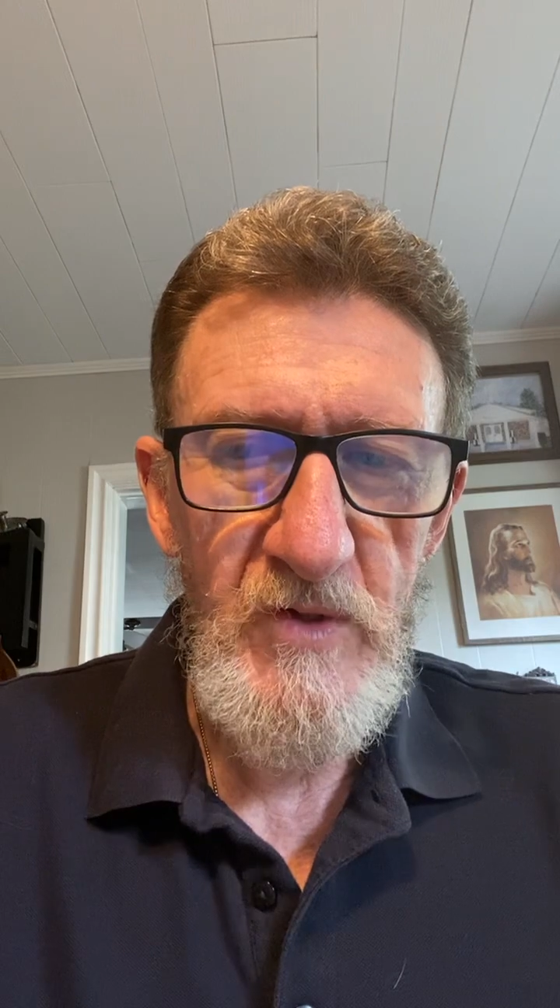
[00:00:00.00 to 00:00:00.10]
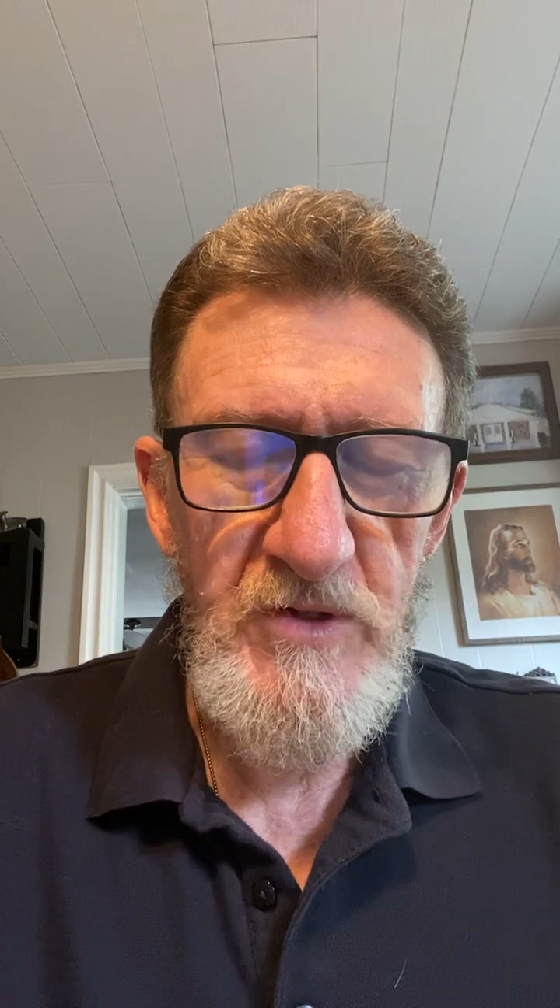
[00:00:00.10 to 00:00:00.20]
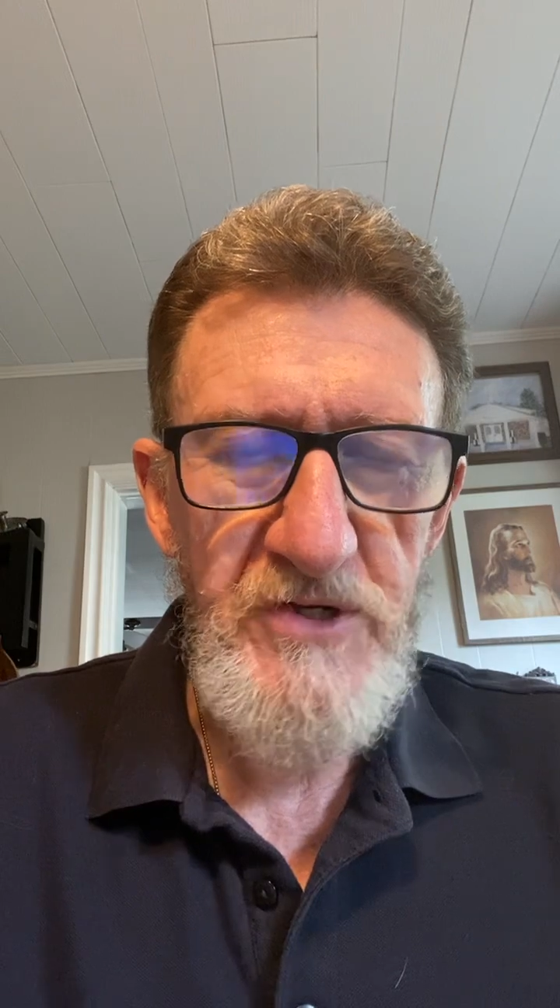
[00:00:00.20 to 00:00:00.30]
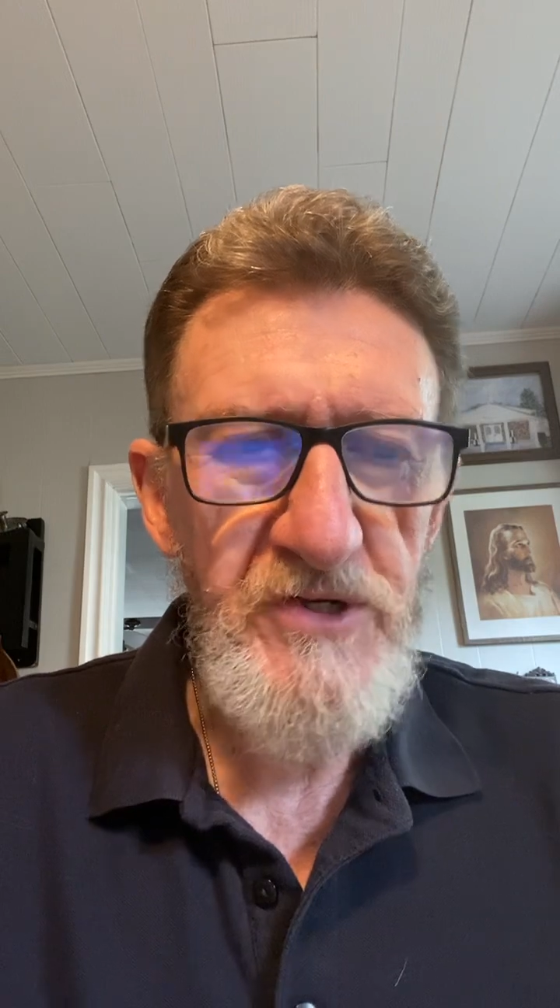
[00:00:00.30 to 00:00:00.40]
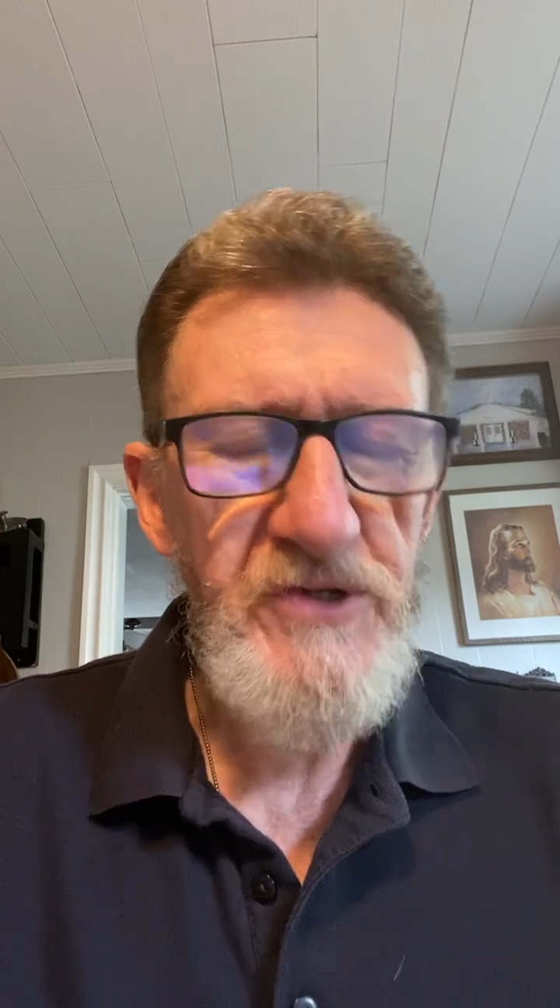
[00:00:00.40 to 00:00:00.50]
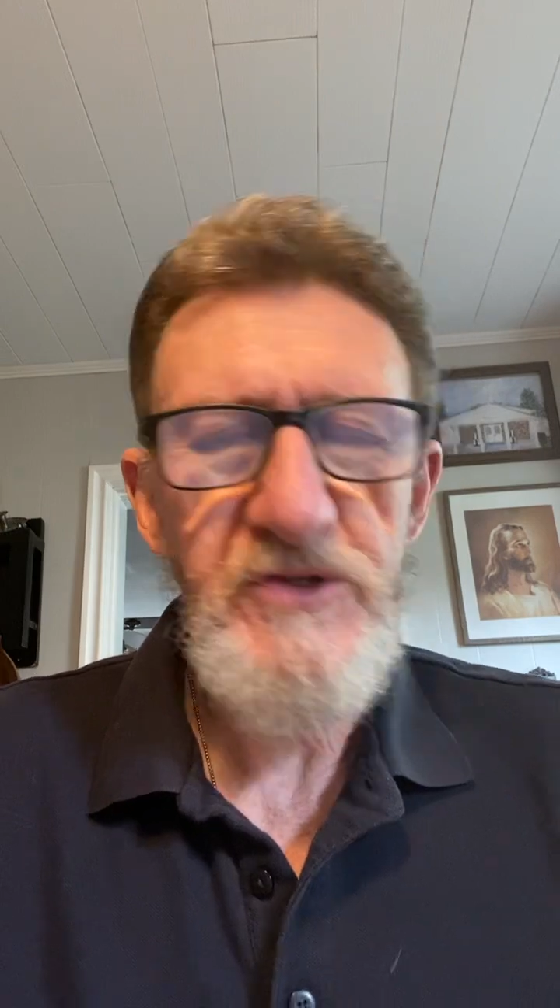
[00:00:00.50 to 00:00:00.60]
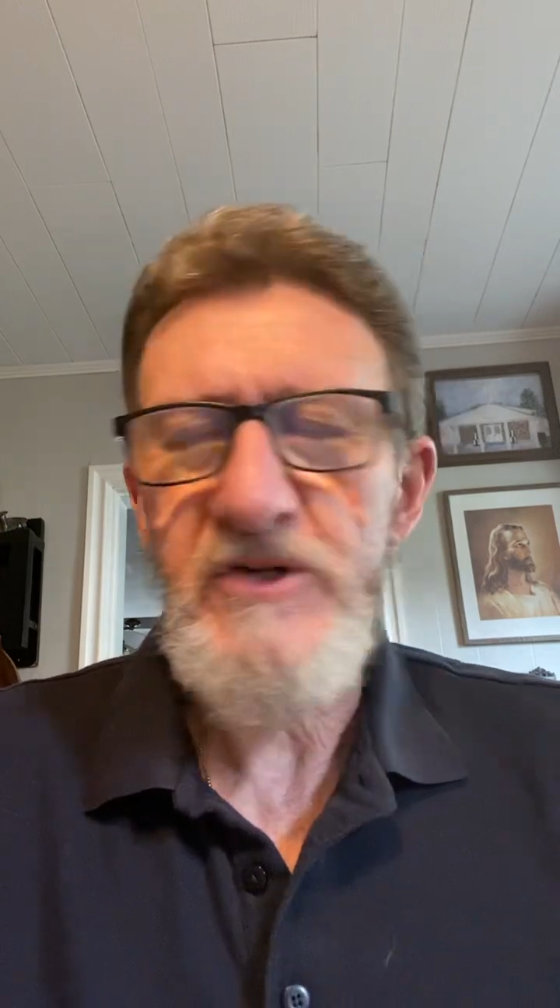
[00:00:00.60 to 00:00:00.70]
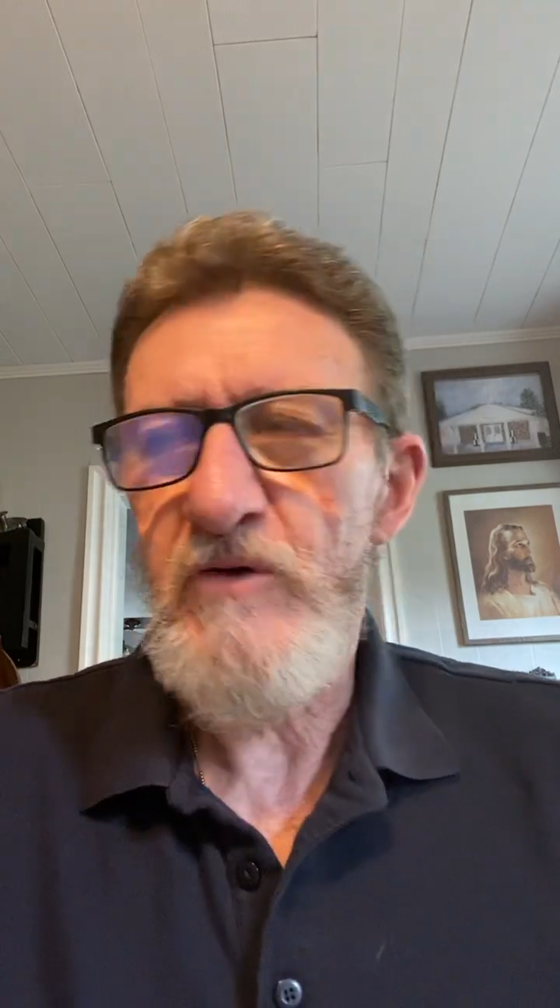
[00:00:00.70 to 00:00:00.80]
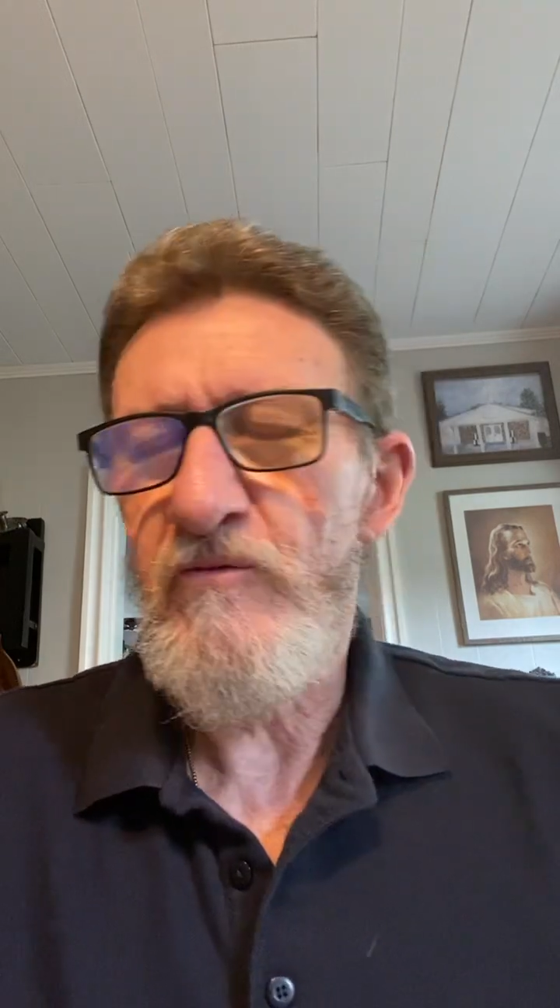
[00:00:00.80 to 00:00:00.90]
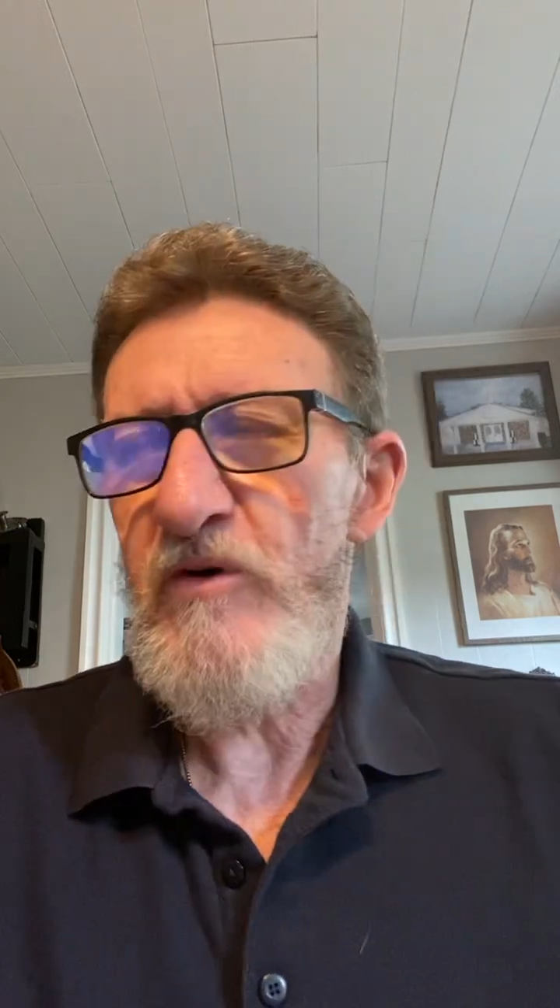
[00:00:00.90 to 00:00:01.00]
Jesus
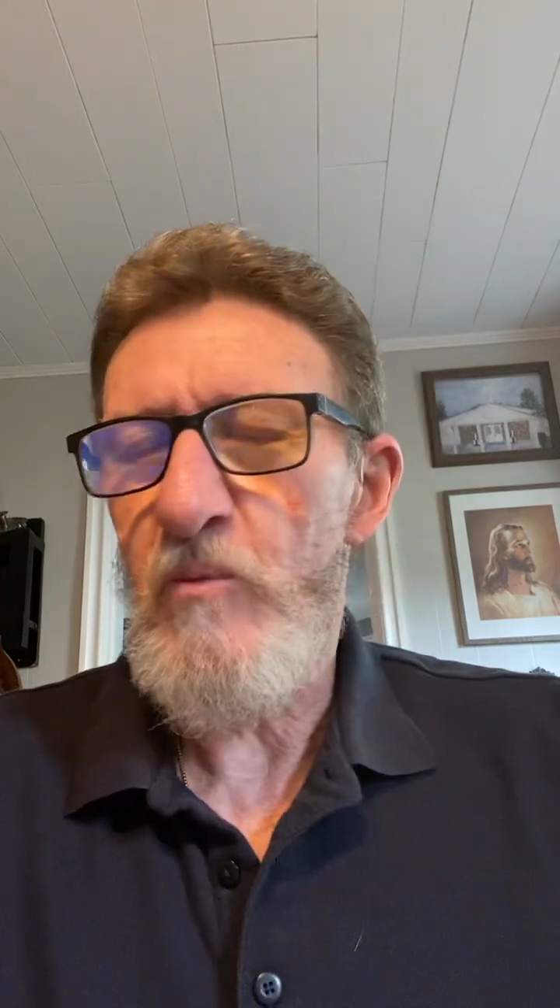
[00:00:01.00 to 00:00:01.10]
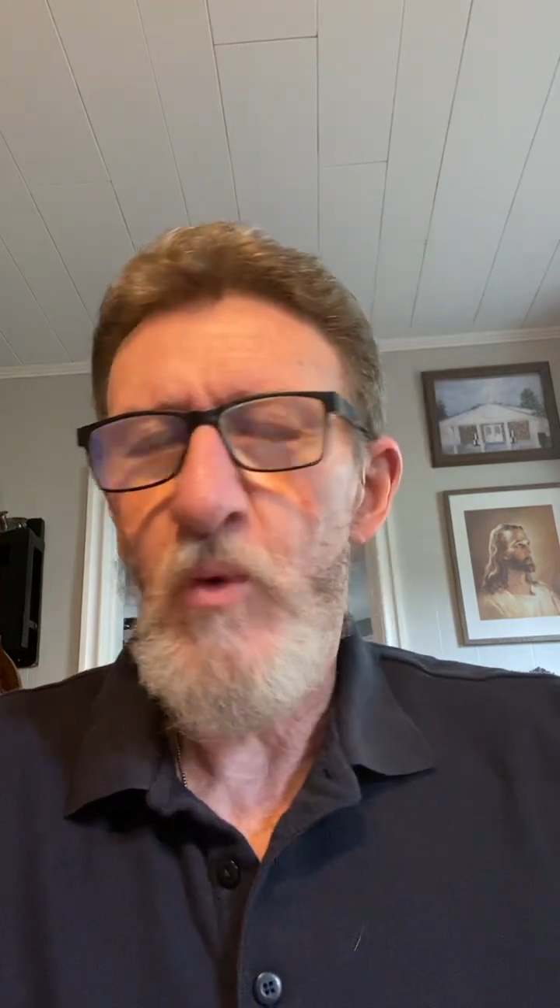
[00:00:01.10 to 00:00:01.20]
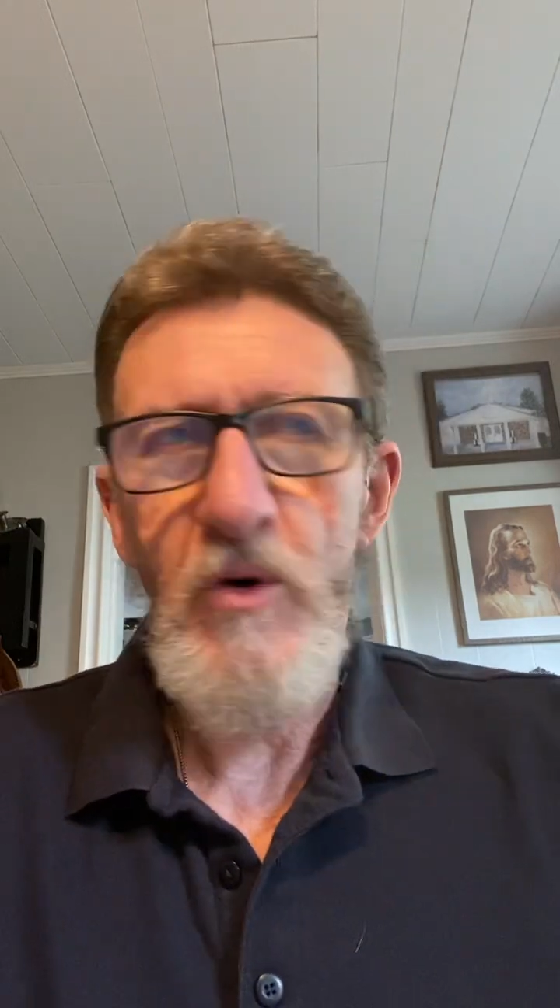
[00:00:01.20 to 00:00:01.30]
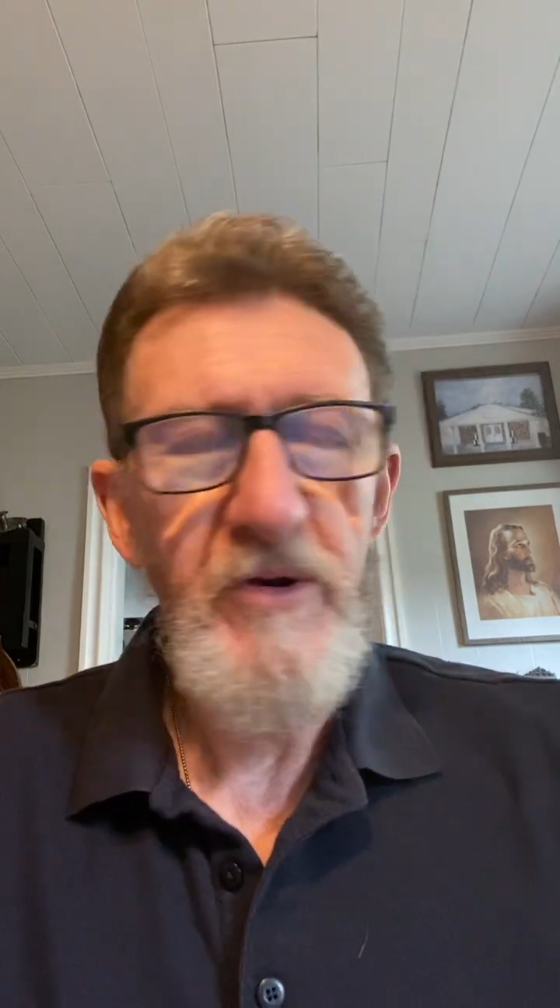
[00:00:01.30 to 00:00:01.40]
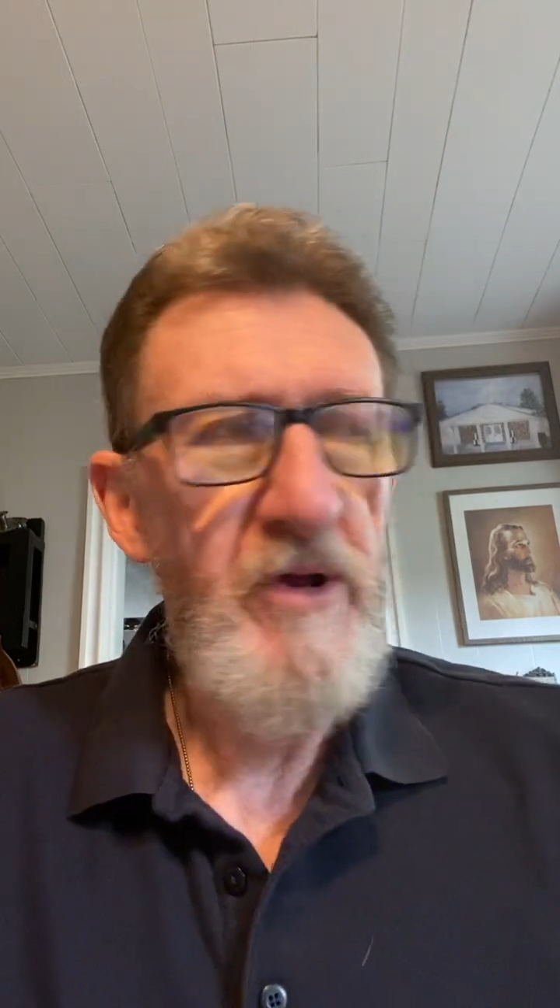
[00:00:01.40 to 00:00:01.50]
didn't reward